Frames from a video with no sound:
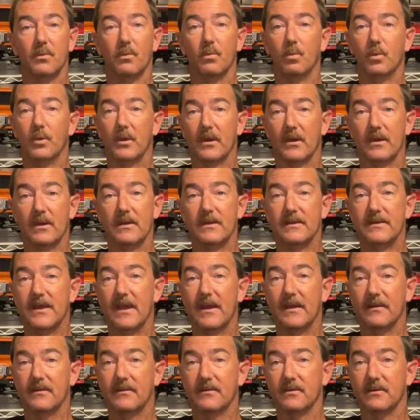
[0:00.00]
We're gonna
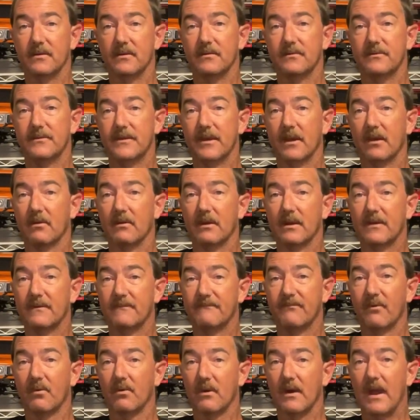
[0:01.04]
take the
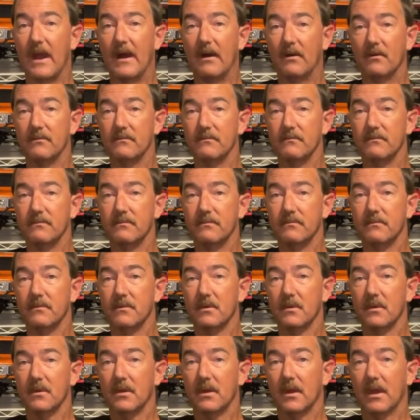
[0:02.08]
trx4 out
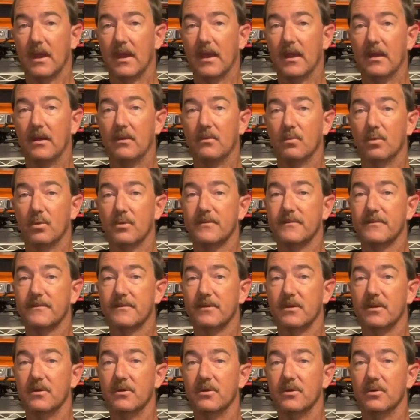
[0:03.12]
and we're just
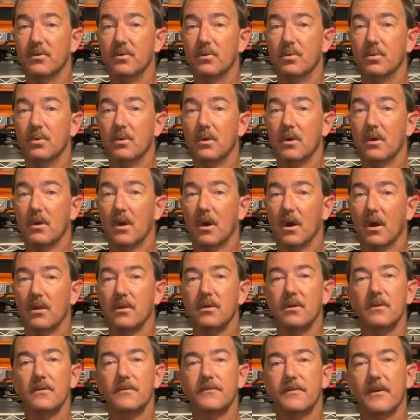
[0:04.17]
gonna do a
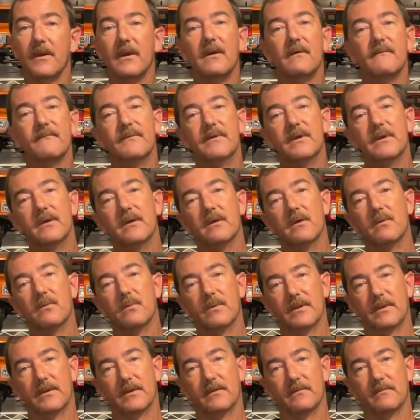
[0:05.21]
little trail video
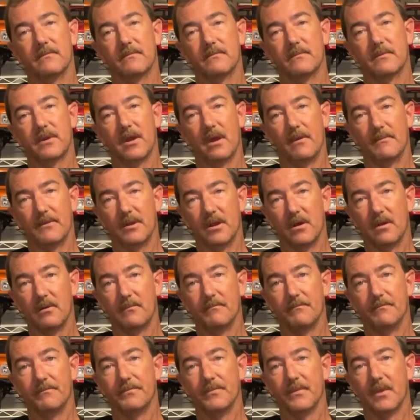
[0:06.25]
with it coming up.
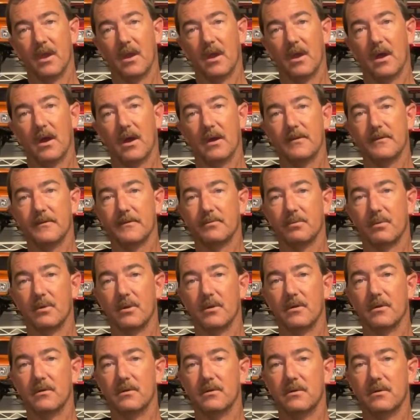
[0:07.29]
I just
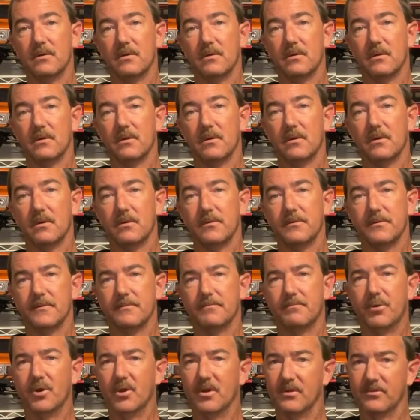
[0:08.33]
wanna
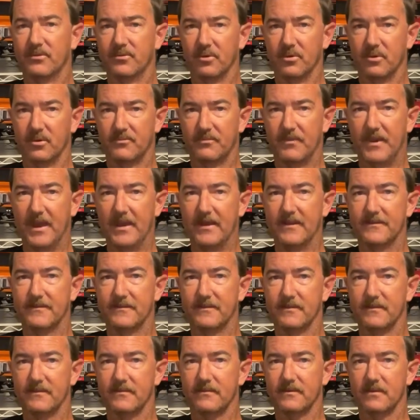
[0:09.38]
put it through its
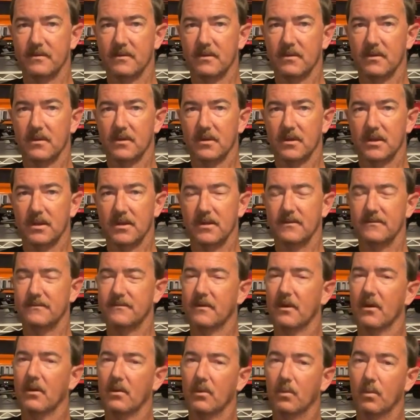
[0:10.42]
paces because
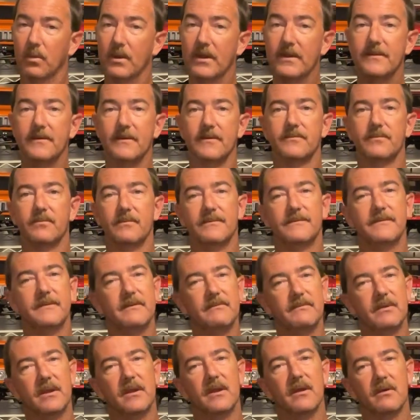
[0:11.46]
we just
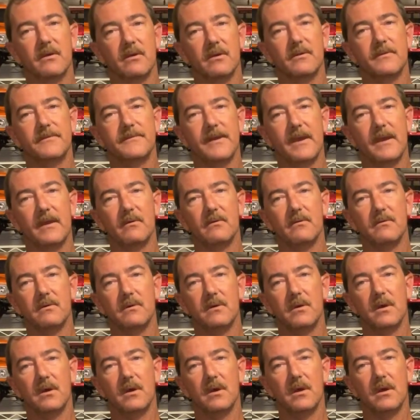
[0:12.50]
received it here on the channel
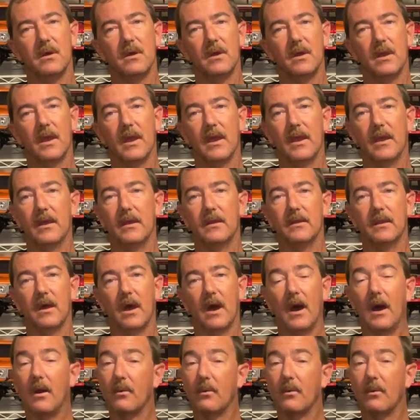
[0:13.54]
and I